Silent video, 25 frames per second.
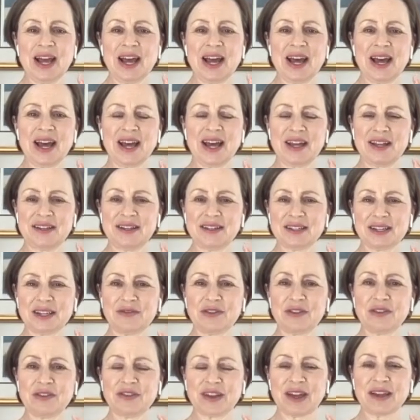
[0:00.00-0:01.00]
And
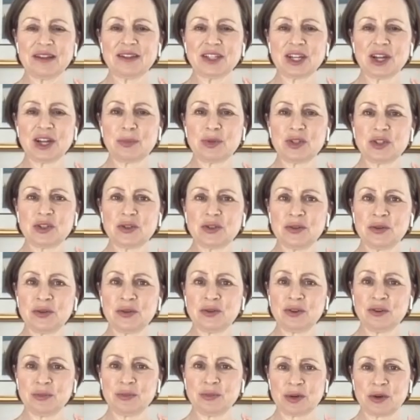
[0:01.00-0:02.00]
if you've signed up to
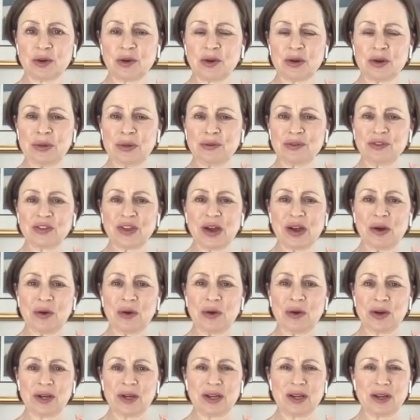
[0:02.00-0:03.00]
group calls
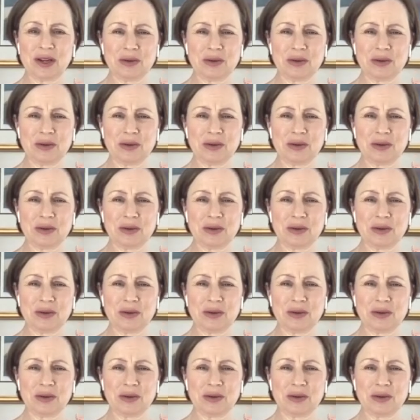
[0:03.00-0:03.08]
or